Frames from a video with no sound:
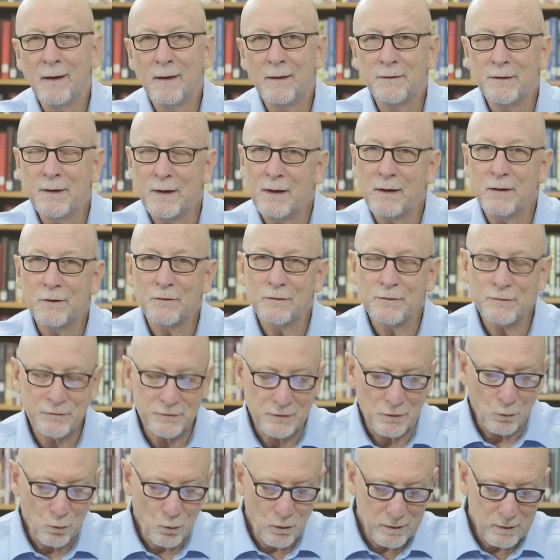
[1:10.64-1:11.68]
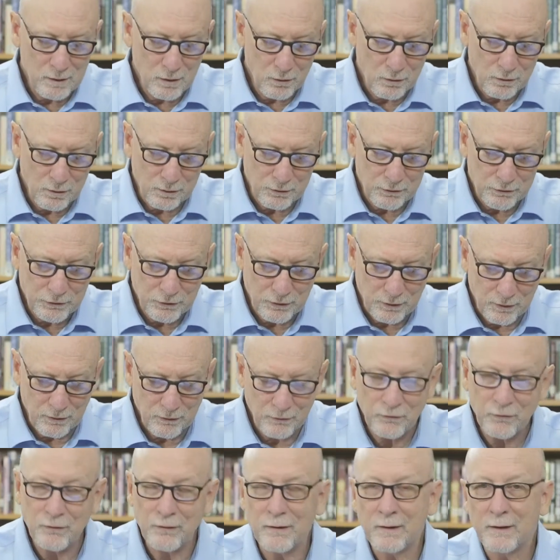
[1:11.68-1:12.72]
The elders in one local
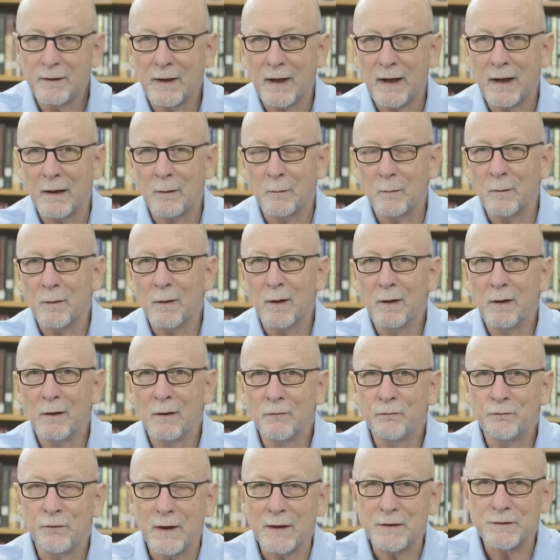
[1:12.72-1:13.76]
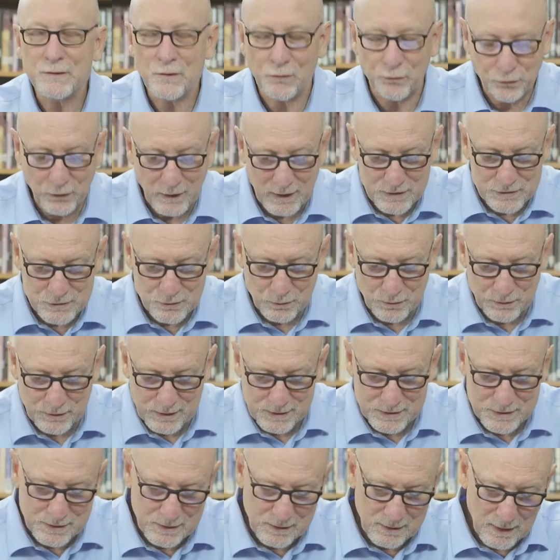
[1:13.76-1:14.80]
church came face to face with
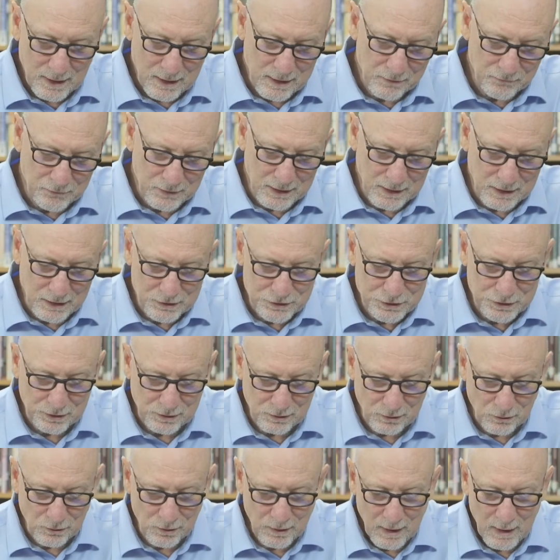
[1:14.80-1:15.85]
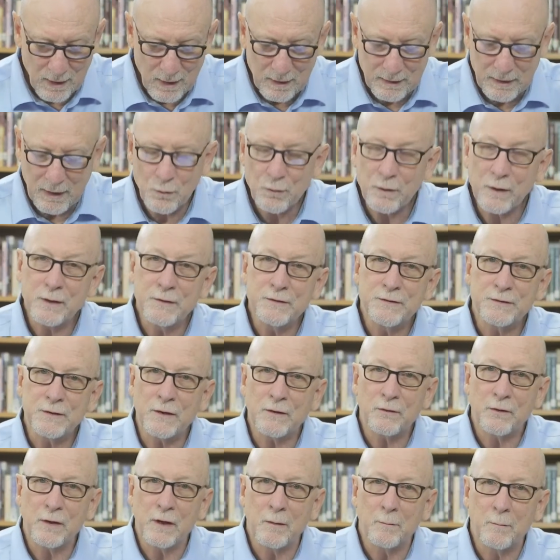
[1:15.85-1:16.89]
this kind of an issue. They were
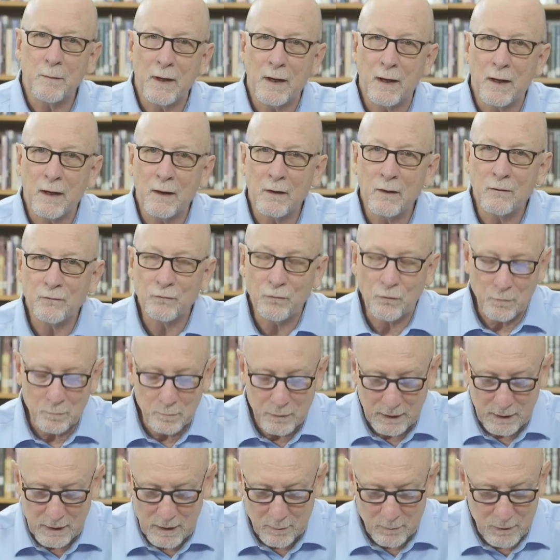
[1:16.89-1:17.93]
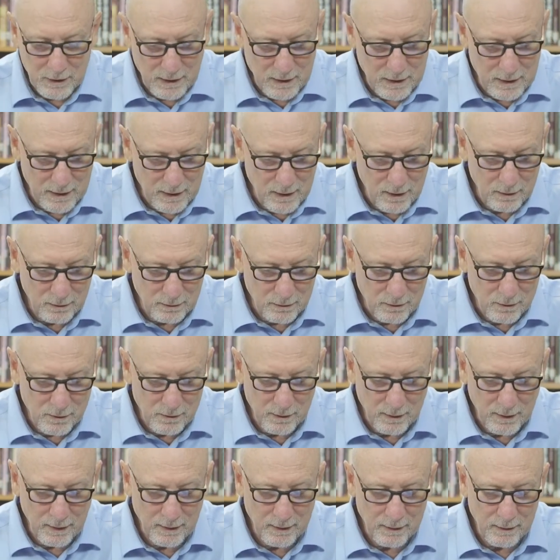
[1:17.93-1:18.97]
considering a man for becoming an elder,
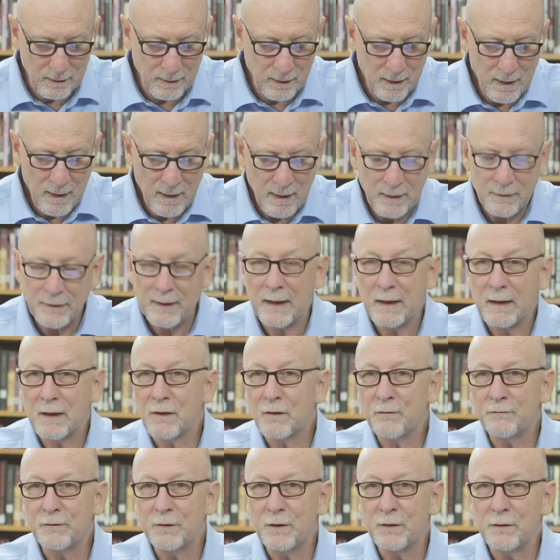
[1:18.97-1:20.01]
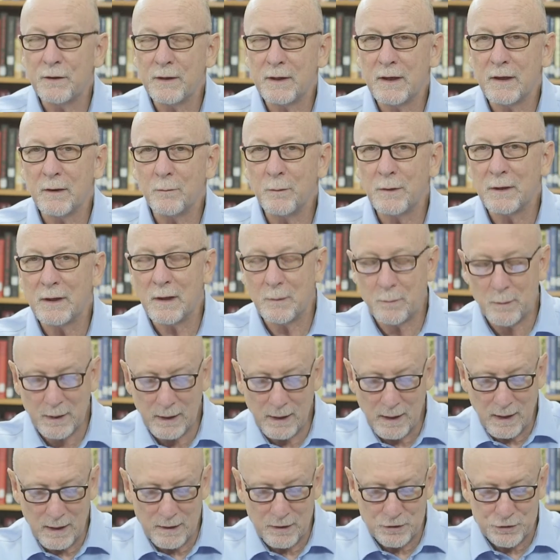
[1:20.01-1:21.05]
and they interviewed him and they
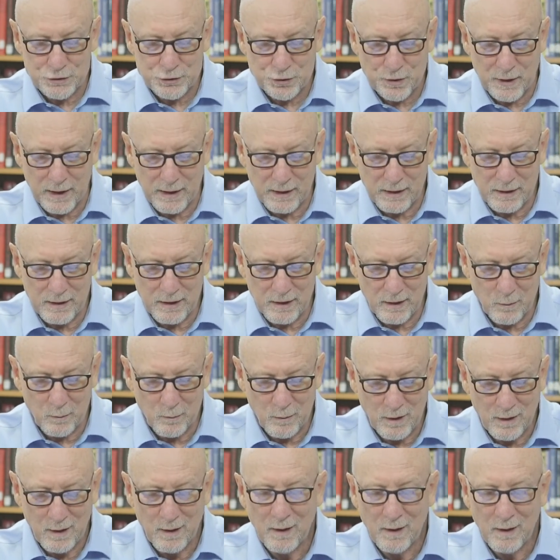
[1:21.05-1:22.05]
began to train him.